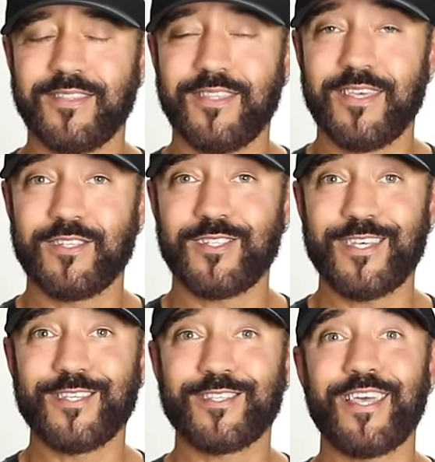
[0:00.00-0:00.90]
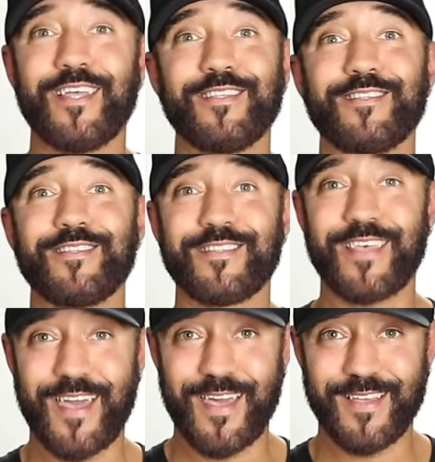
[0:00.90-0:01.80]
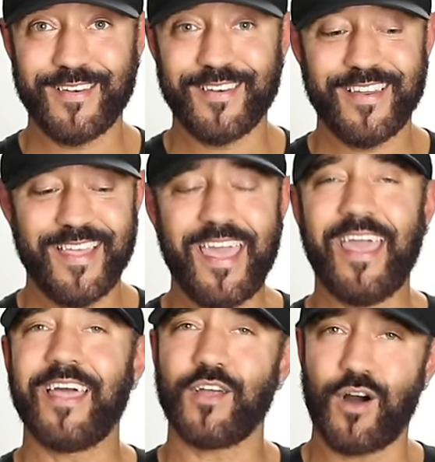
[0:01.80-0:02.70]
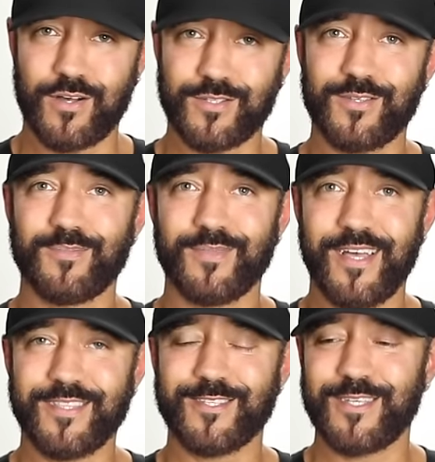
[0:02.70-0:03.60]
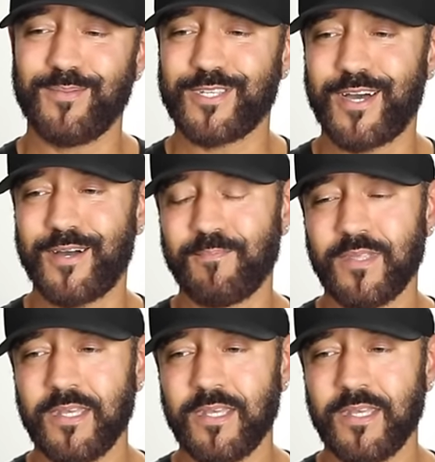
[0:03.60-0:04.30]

this is insane and awesome at the same time.